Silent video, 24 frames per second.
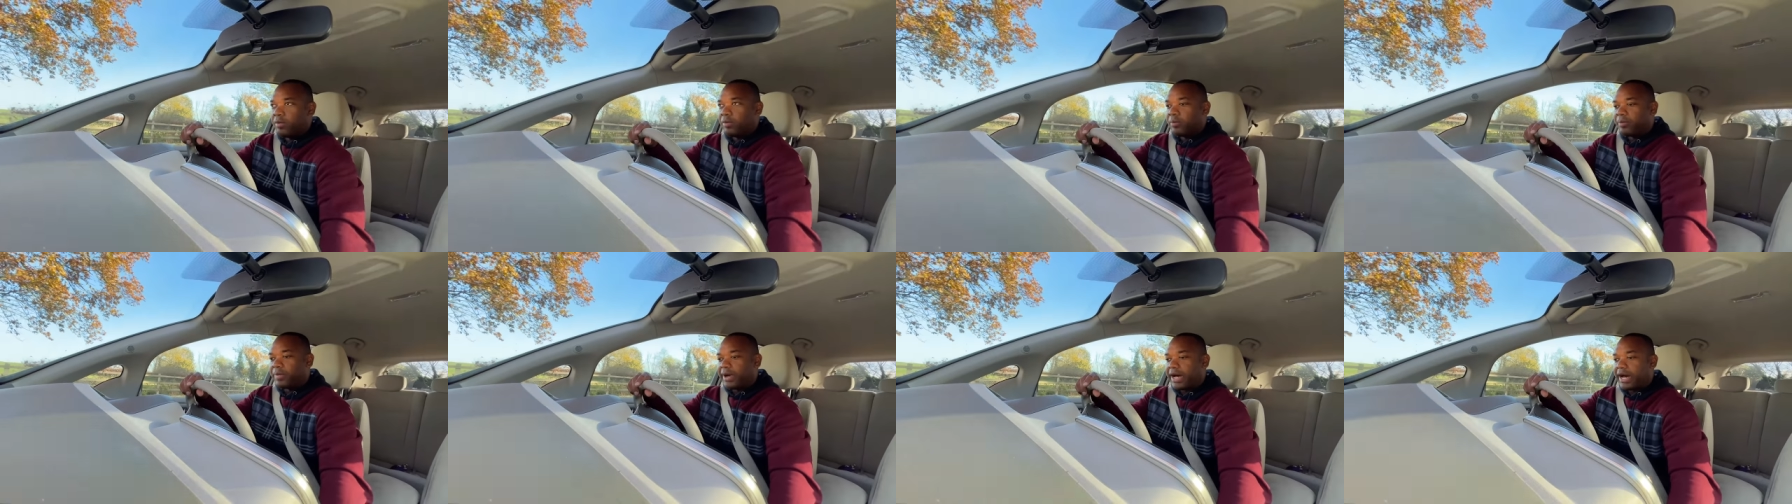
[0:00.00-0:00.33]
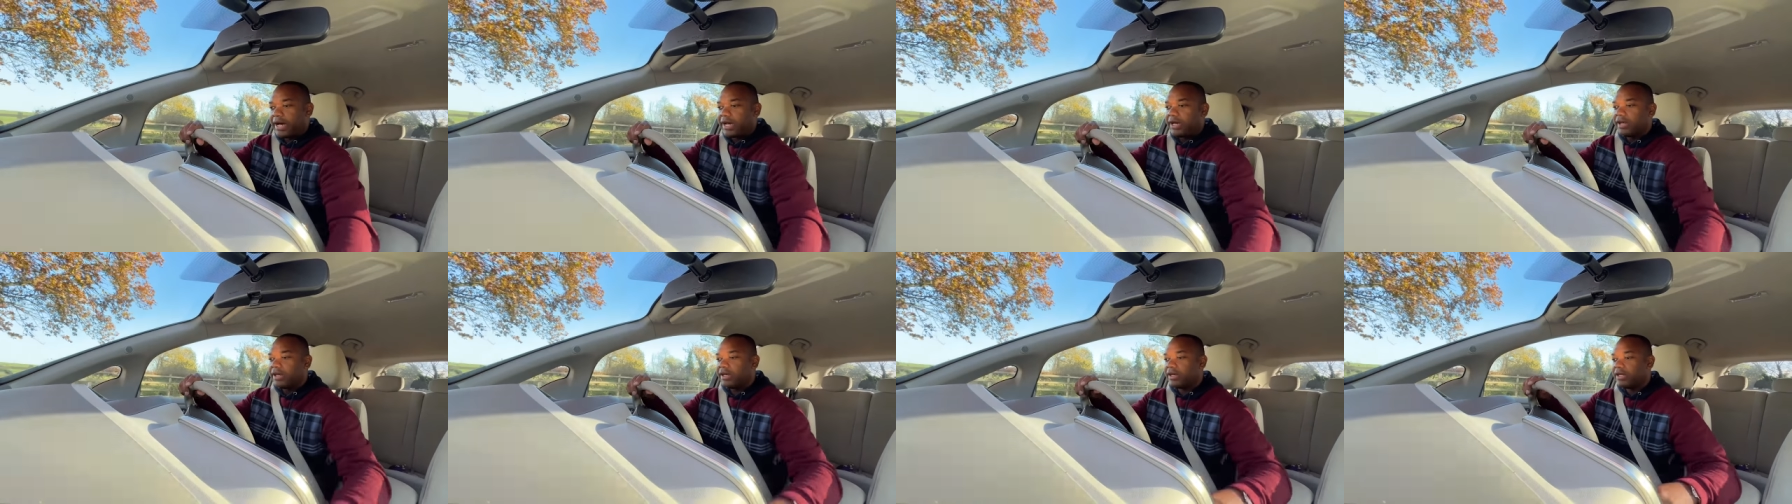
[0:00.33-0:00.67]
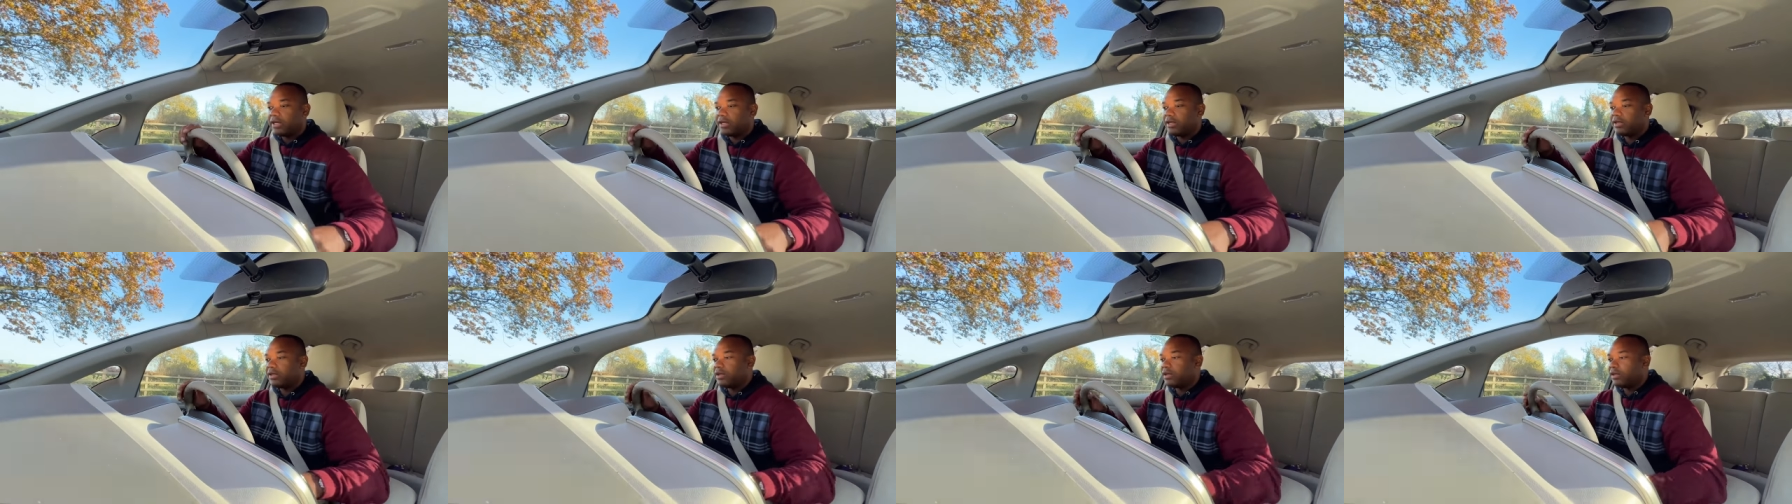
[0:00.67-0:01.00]
But
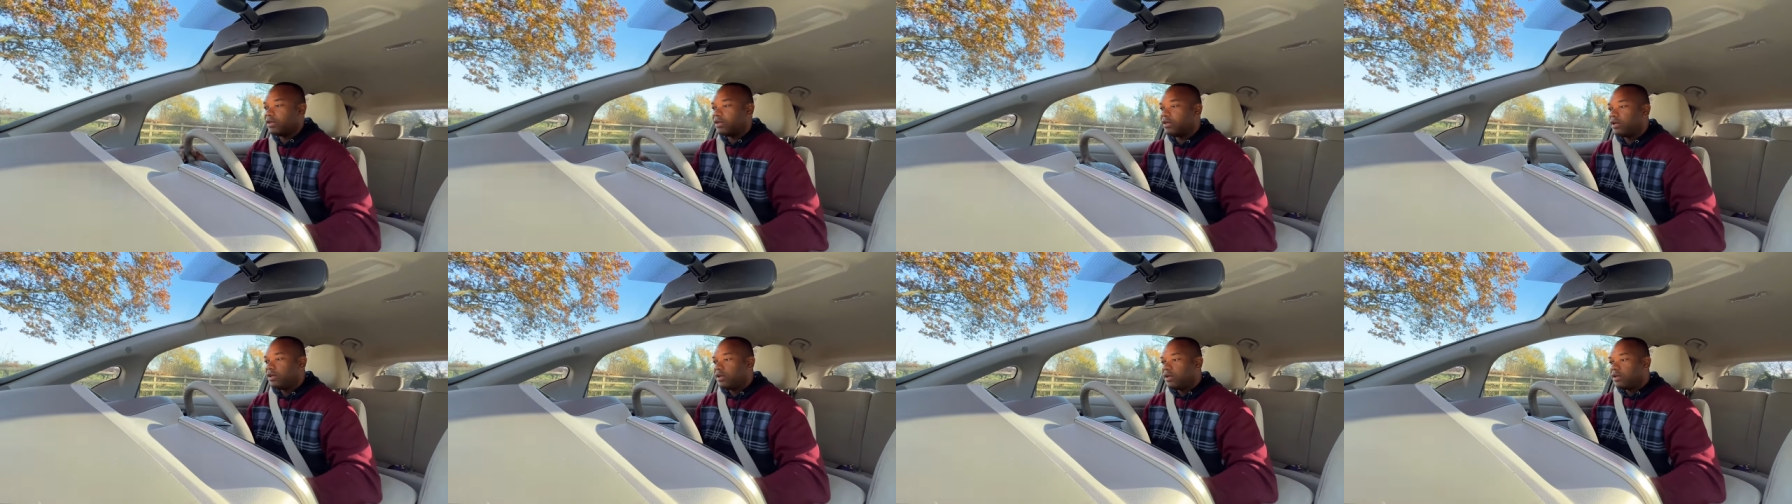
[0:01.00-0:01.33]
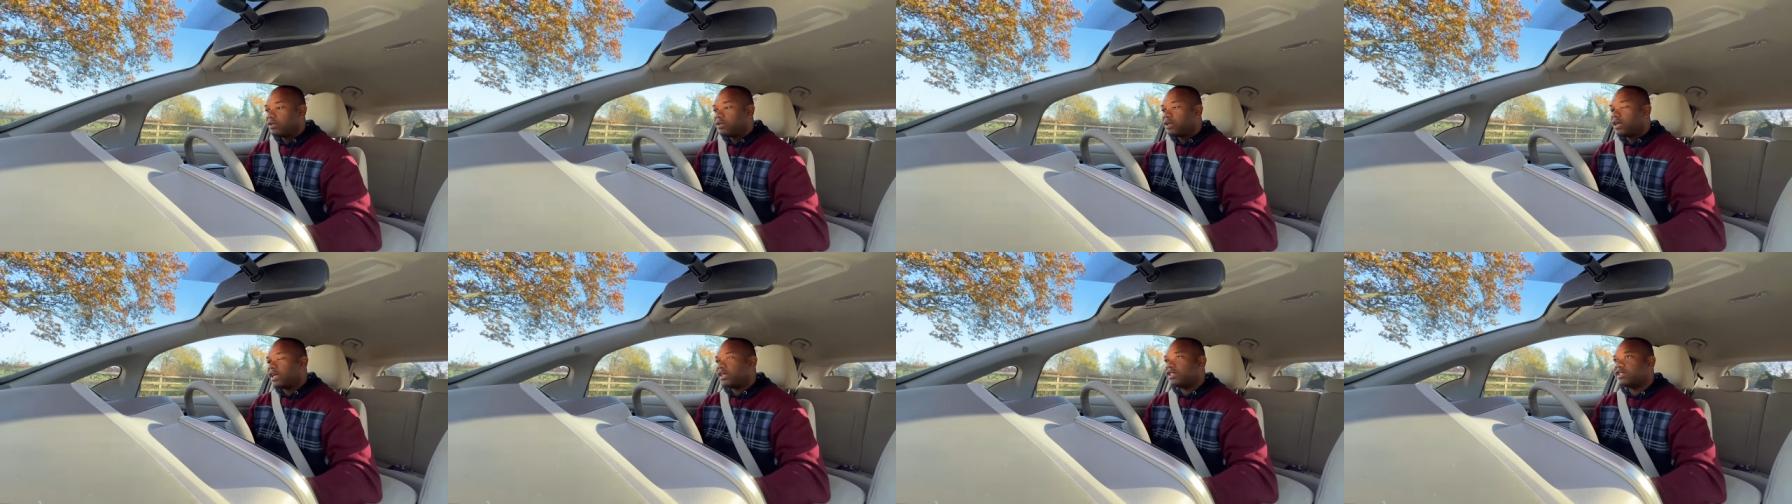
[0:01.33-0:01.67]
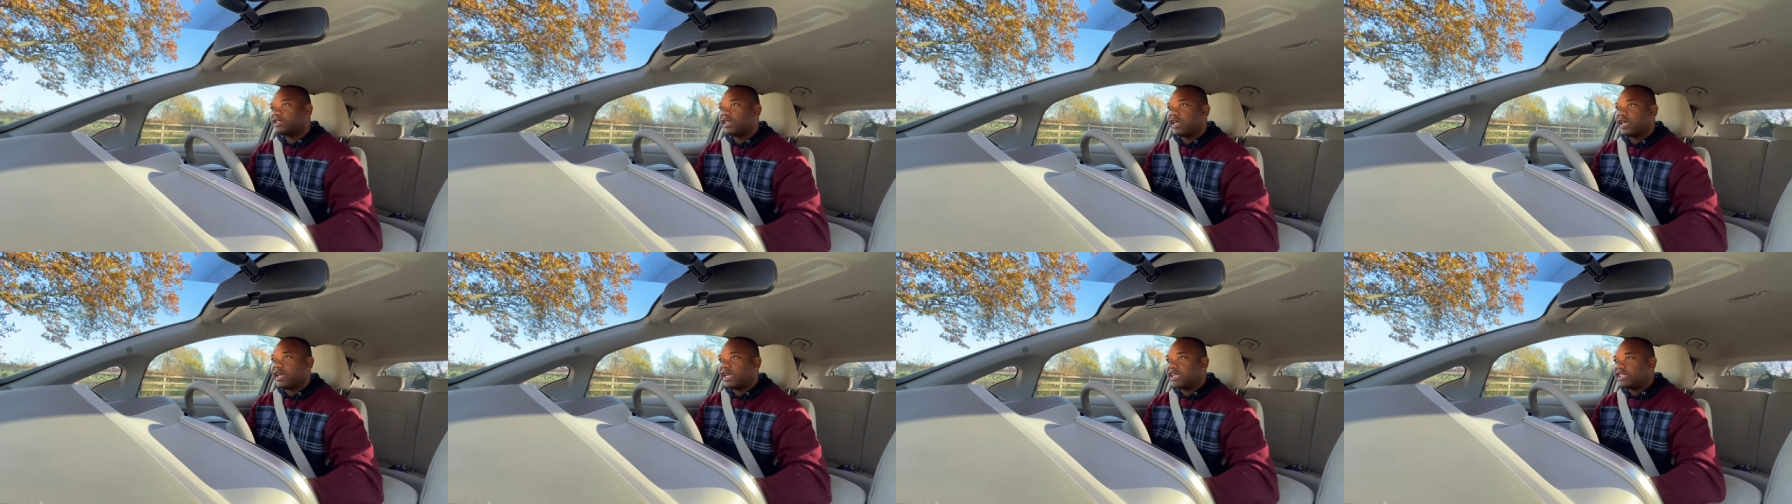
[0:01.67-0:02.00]
it's
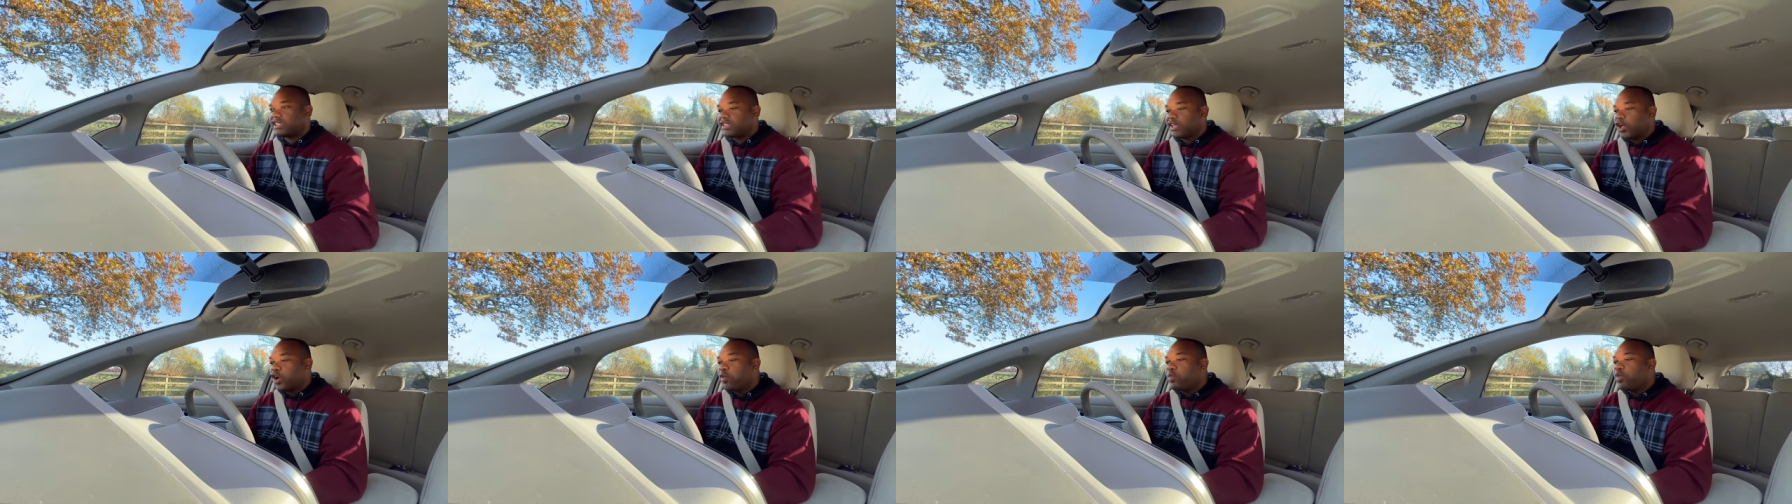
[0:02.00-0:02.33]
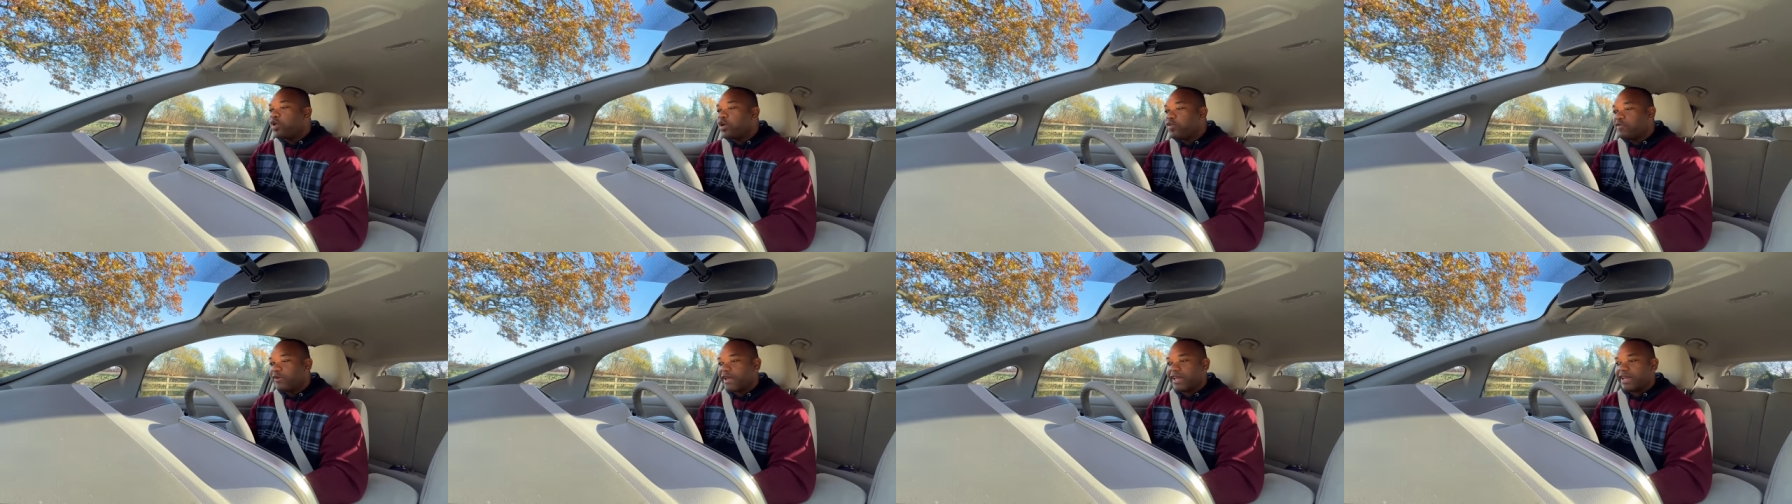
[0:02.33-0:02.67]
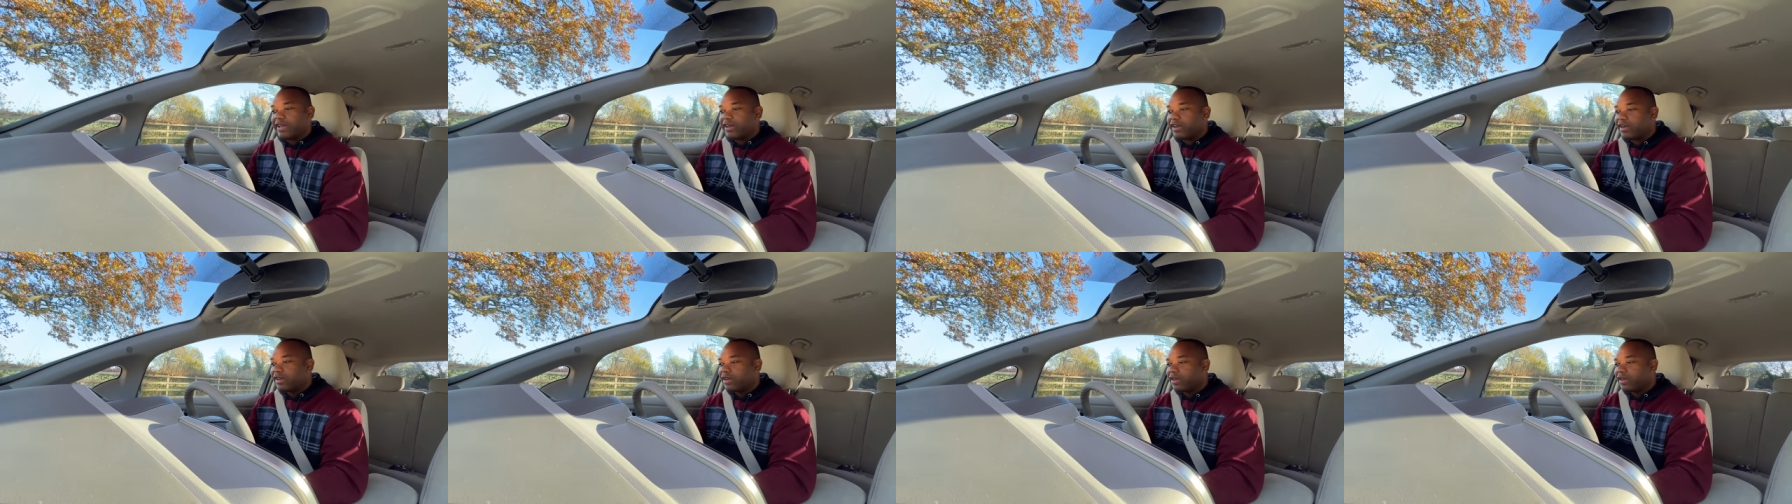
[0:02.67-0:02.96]
still, it's still moving.